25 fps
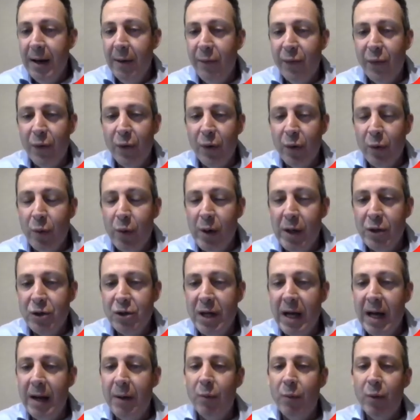for a quick
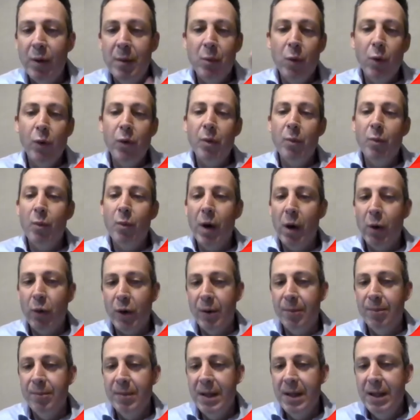chat. We're more than
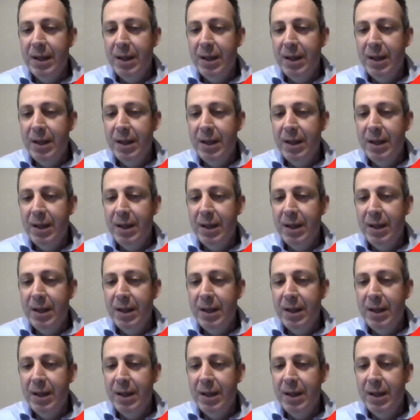welcome